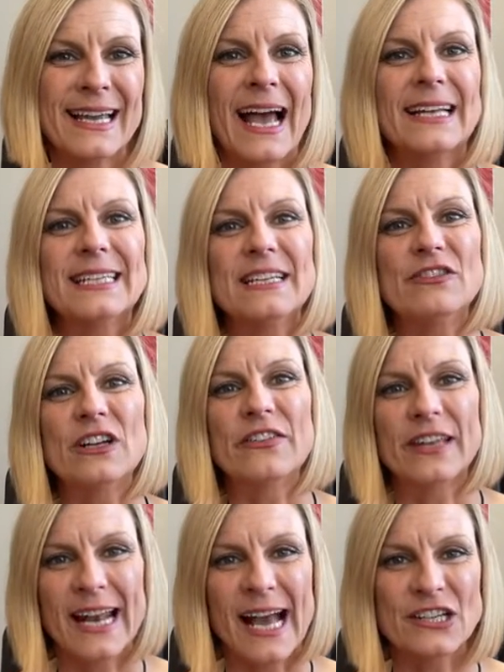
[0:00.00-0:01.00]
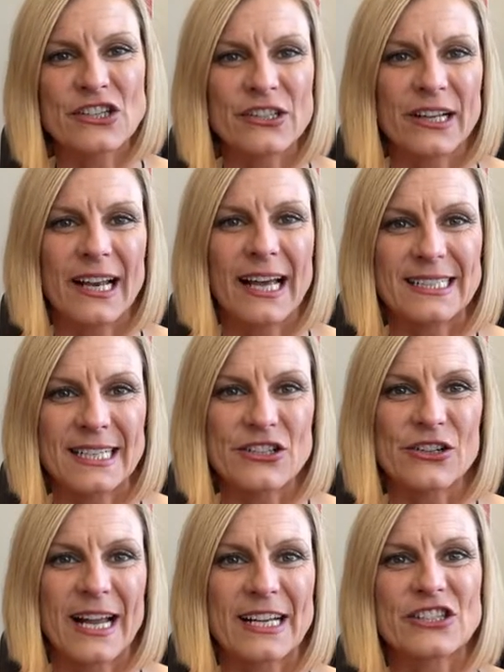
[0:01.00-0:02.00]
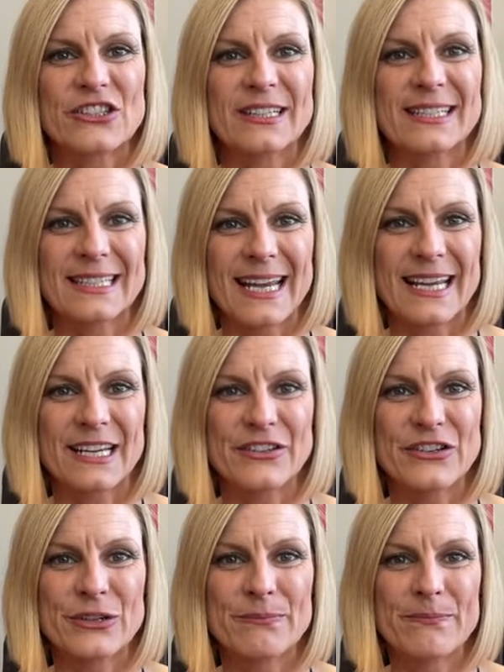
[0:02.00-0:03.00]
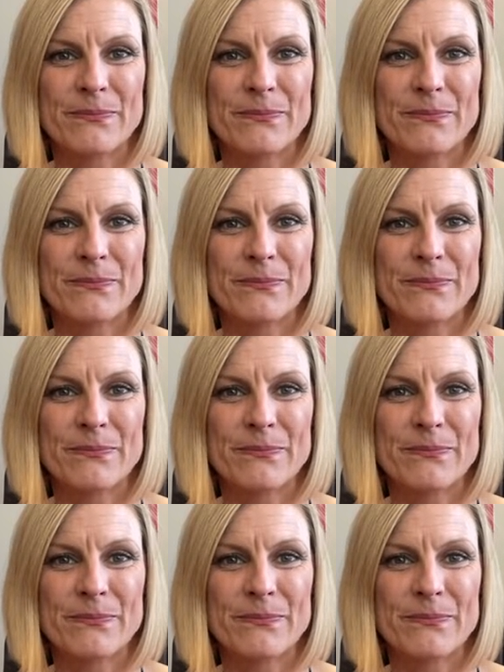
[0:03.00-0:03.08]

and even on the national and international stage.